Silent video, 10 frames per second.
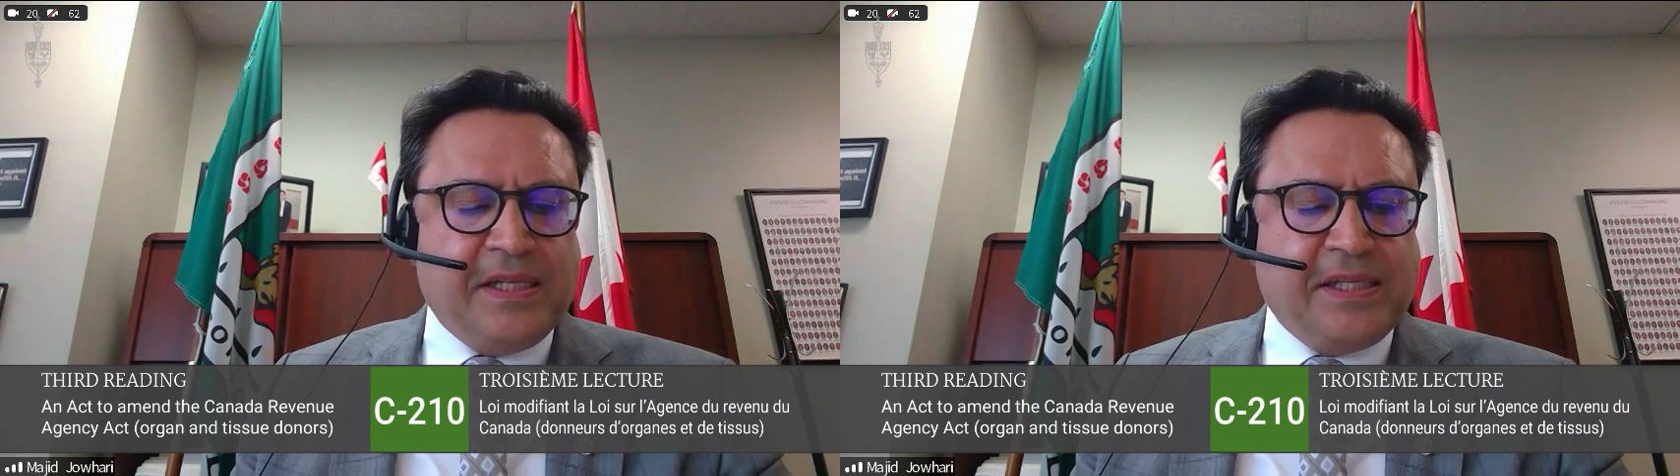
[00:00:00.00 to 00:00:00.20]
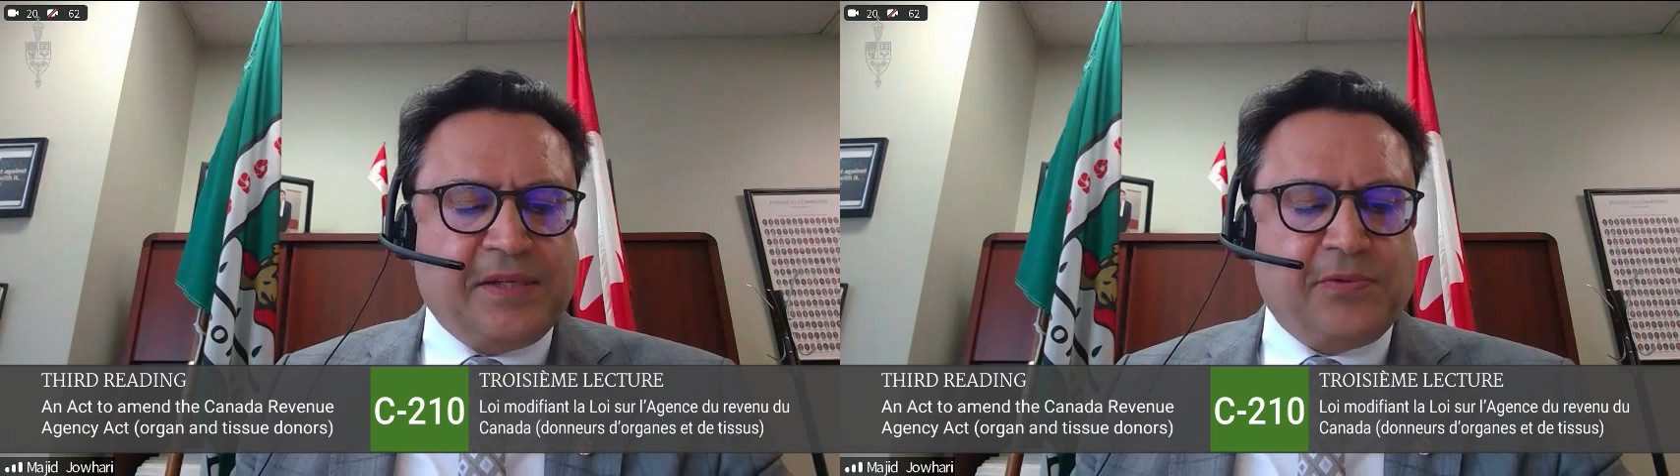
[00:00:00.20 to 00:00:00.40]

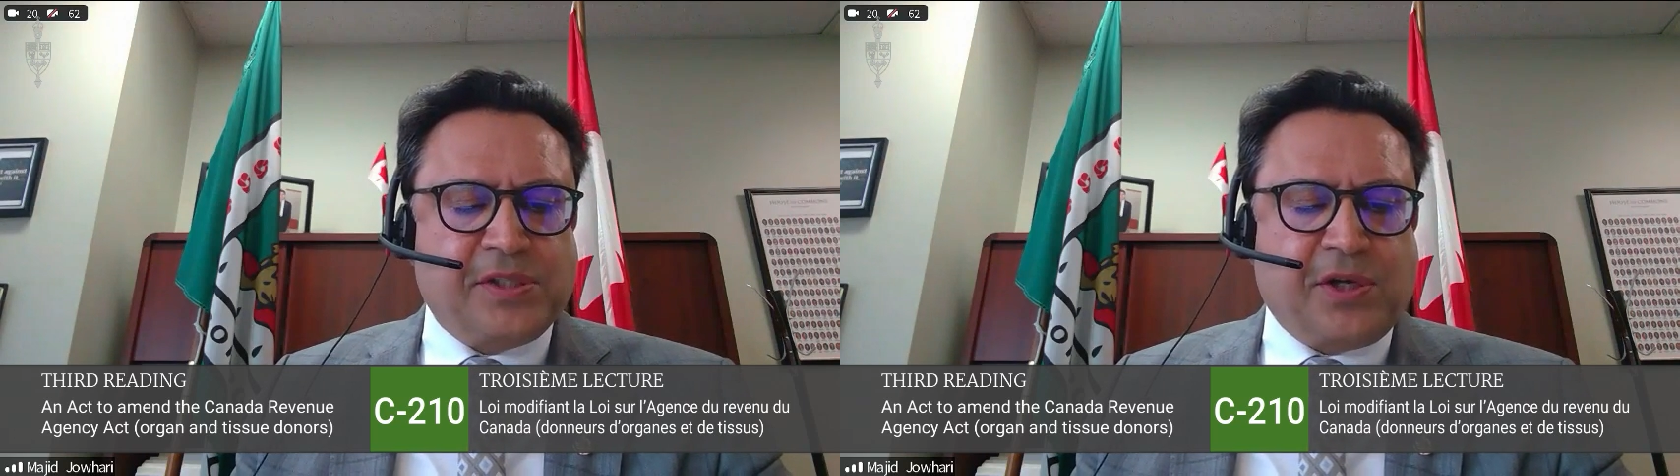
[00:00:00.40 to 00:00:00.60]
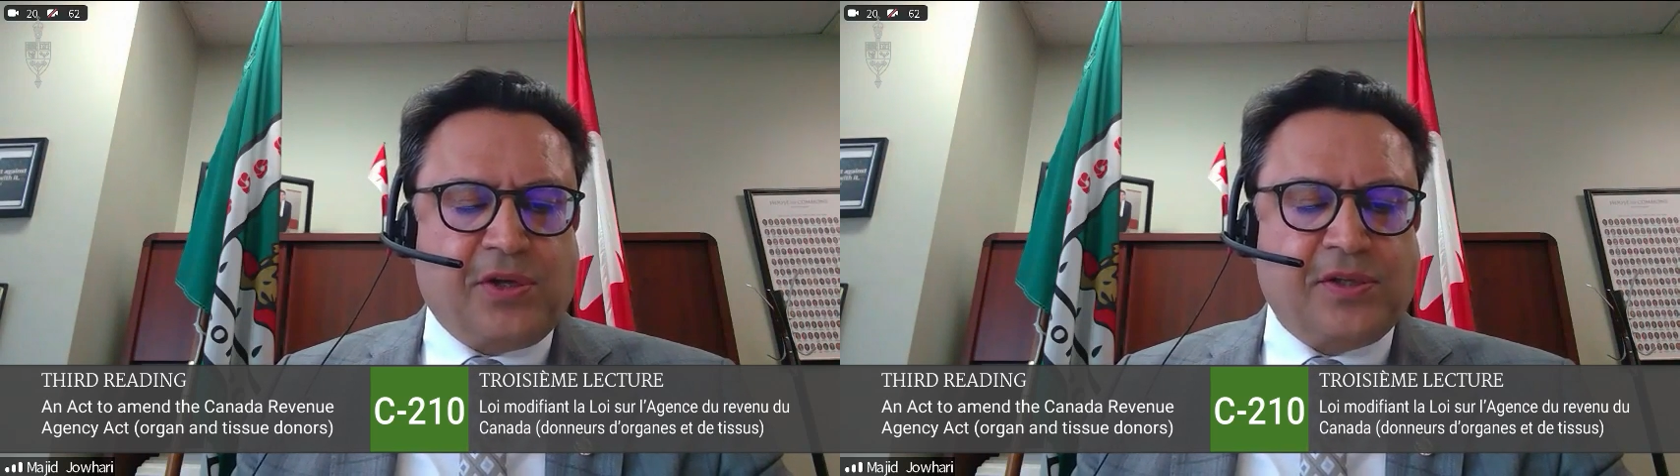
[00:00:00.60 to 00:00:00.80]
that
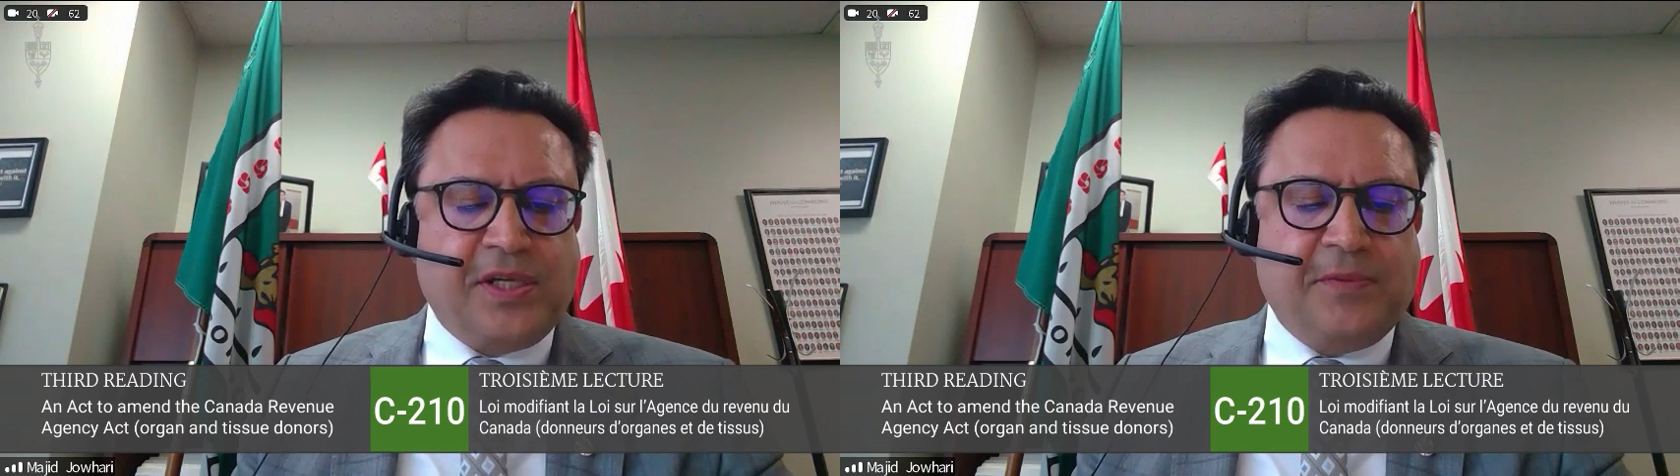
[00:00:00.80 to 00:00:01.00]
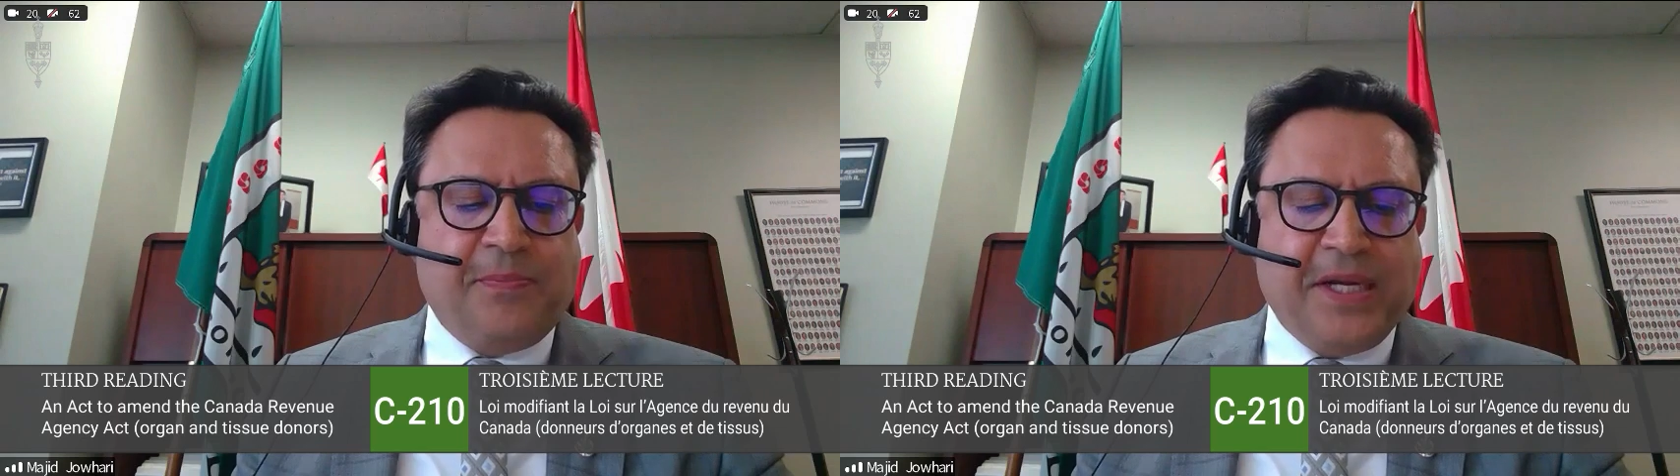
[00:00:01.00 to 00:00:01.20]
result
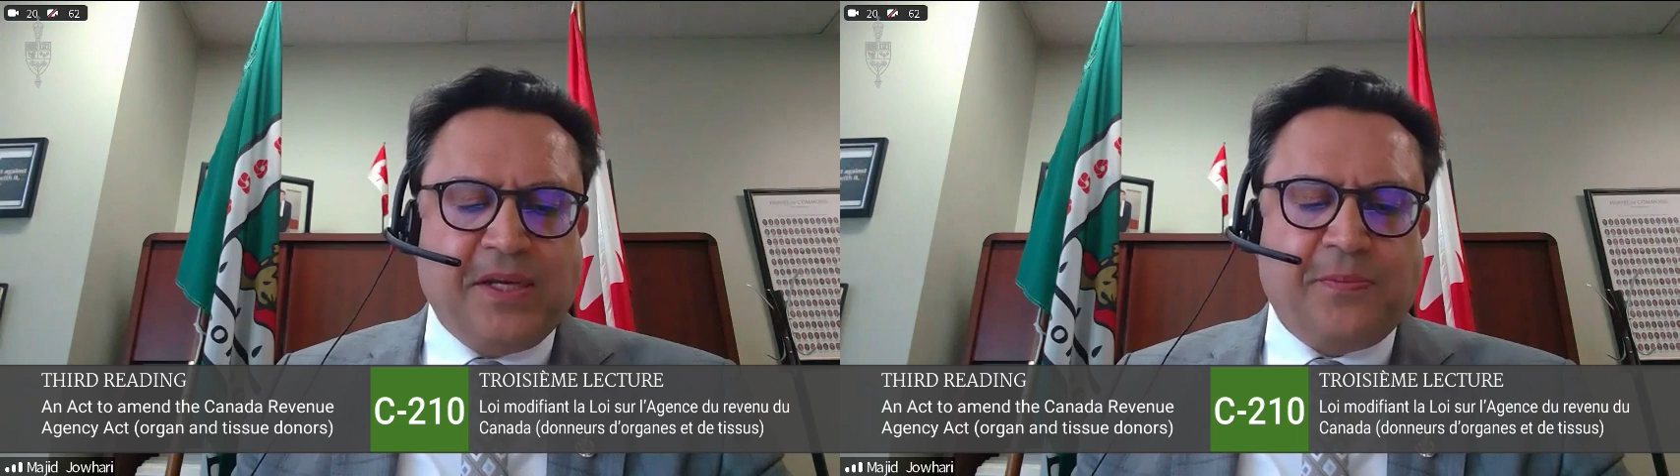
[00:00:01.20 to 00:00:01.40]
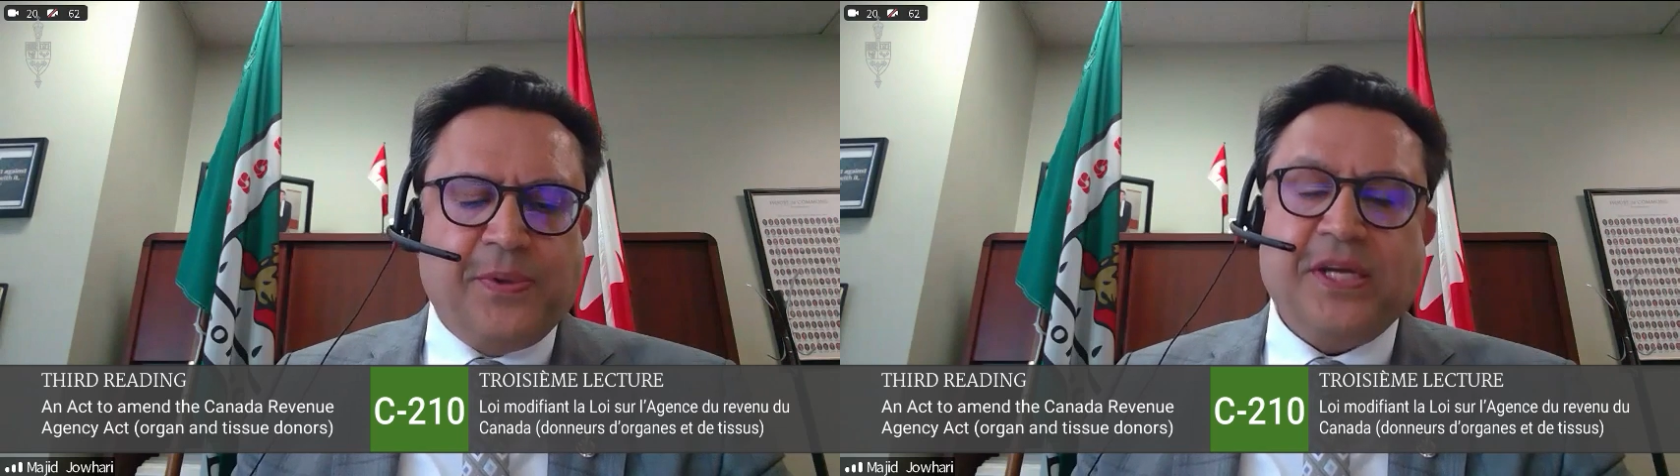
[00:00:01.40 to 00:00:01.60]
in
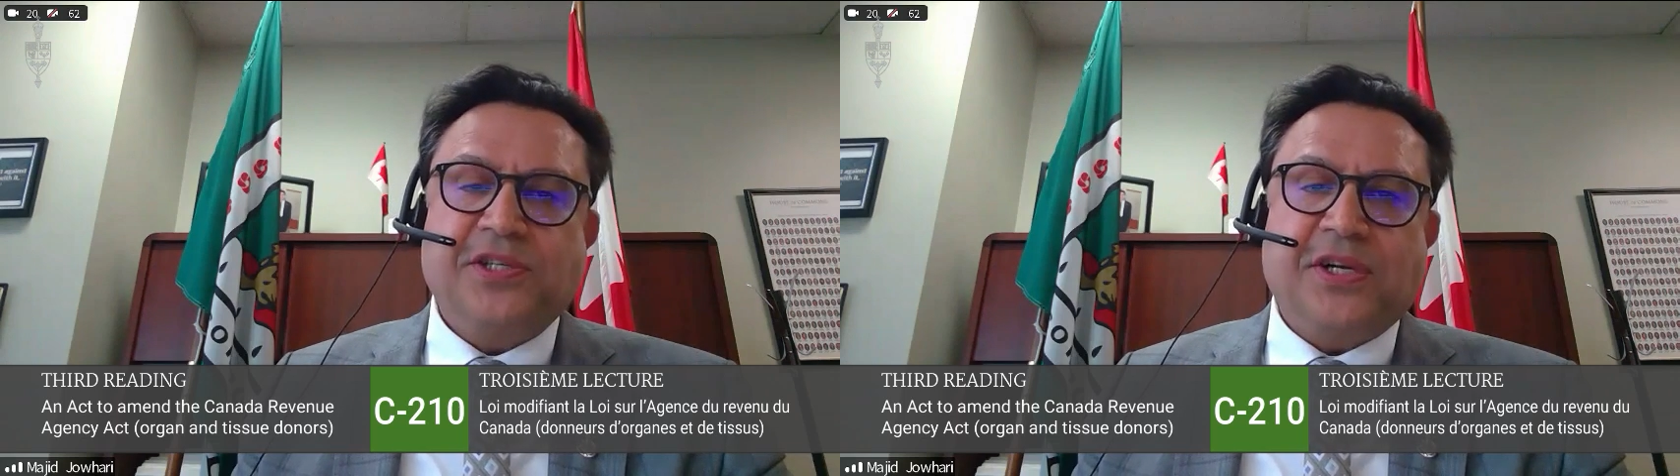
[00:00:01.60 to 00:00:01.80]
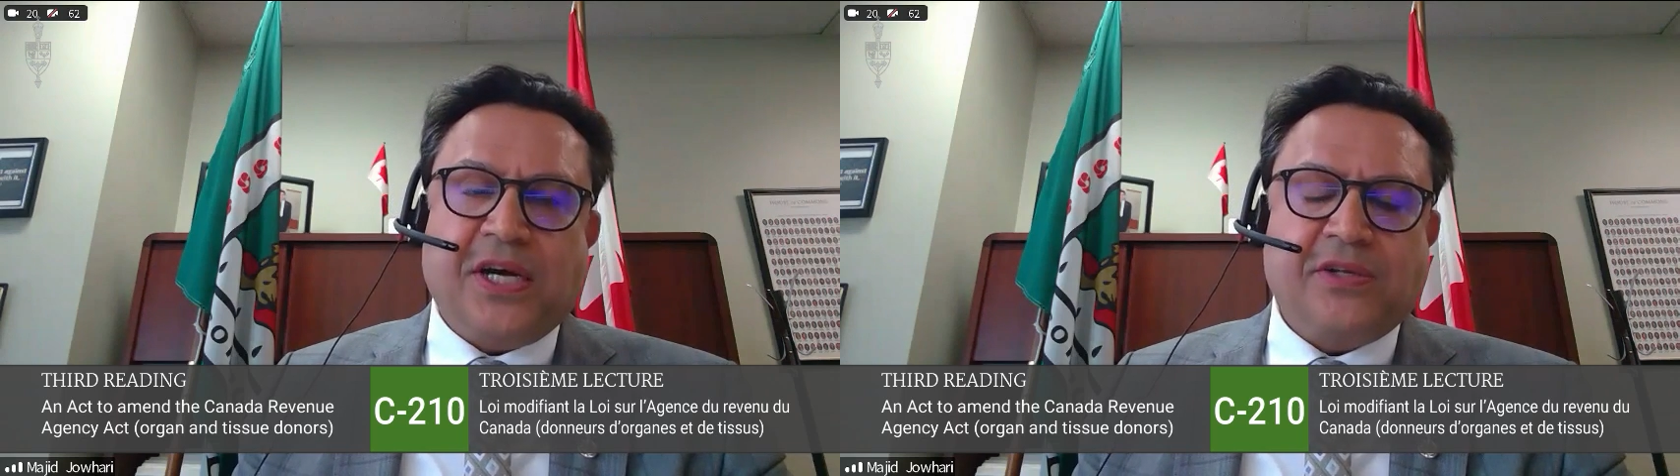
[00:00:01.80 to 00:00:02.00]
better
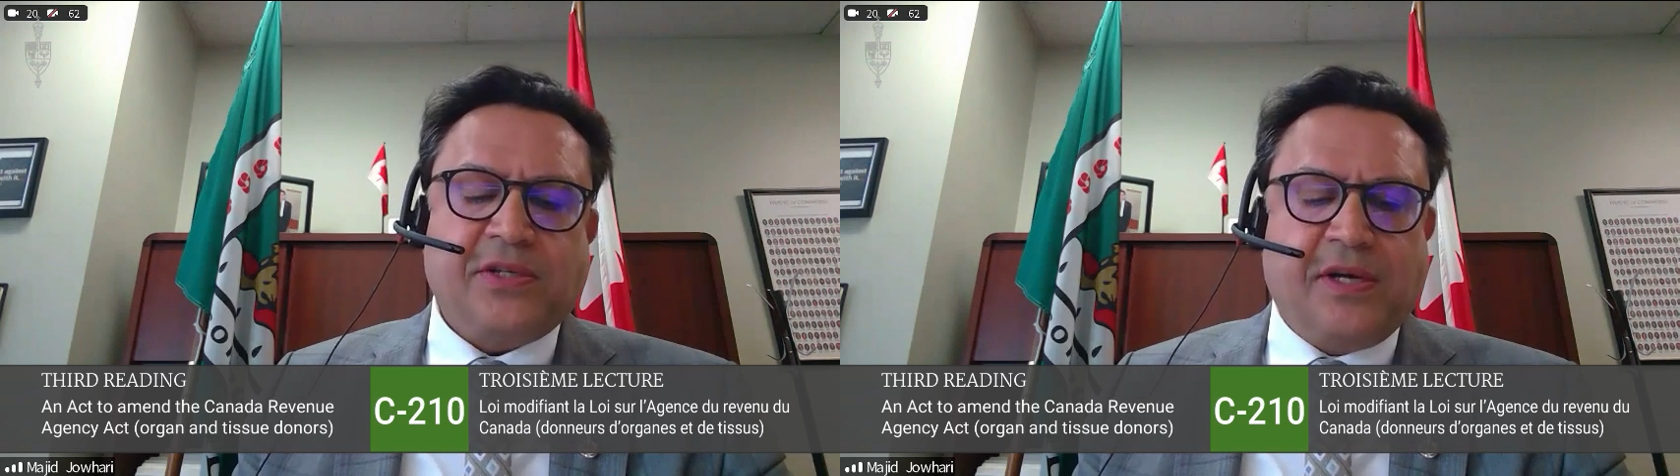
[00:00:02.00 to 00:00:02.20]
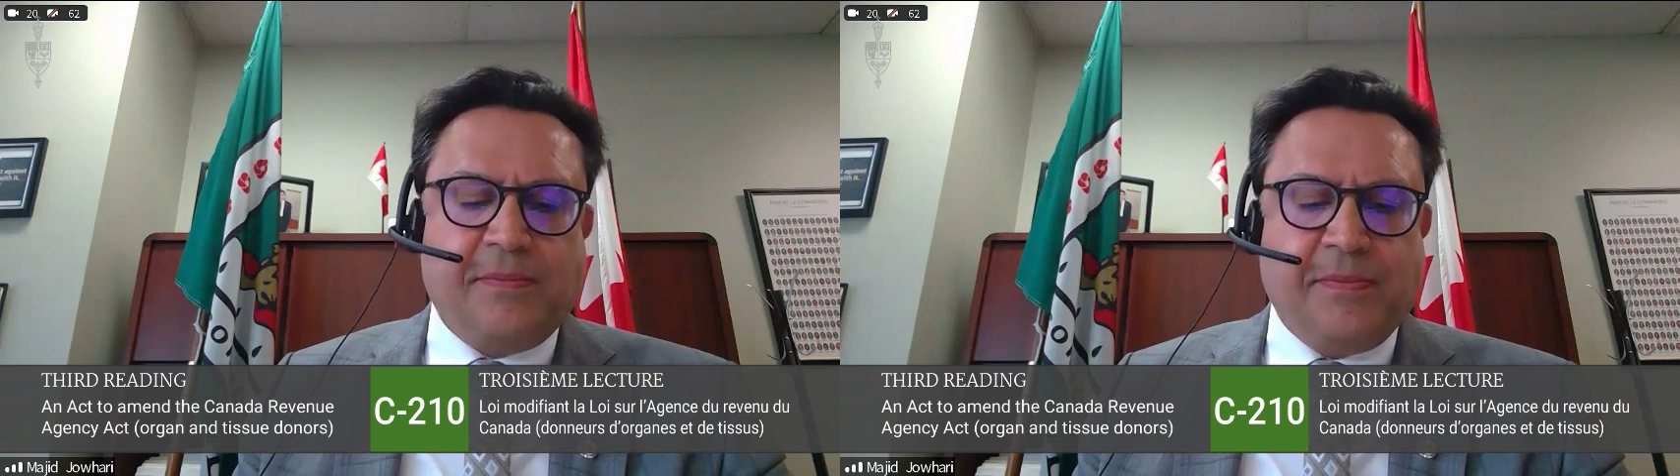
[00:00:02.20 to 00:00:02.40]
patient
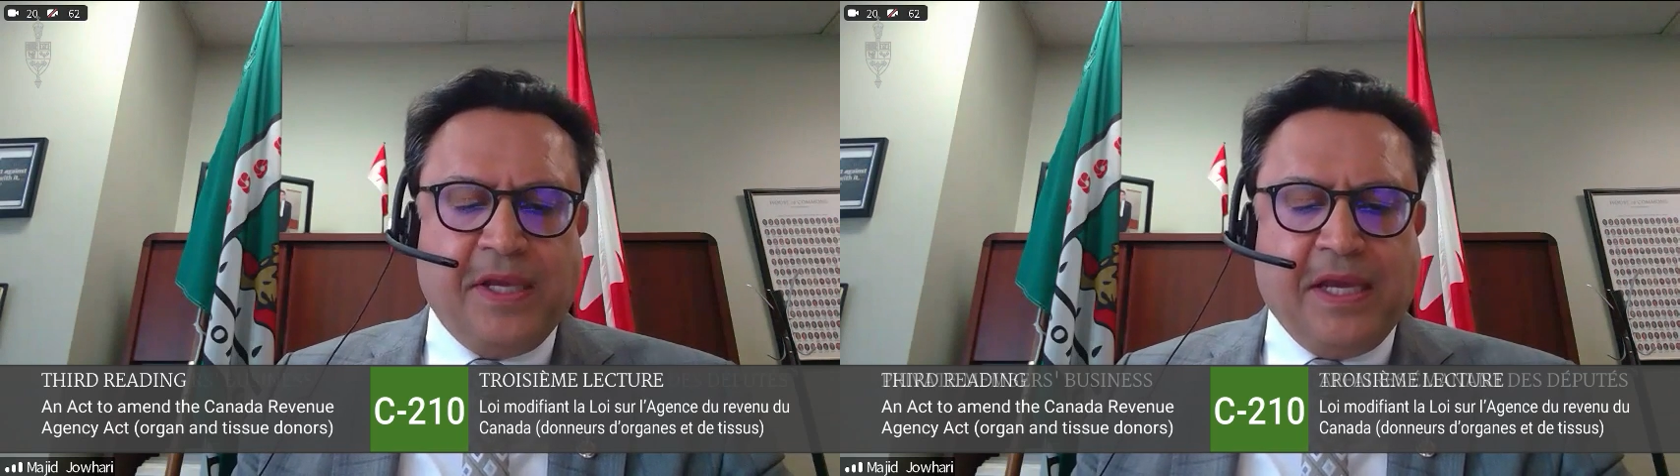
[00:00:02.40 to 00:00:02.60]
outcome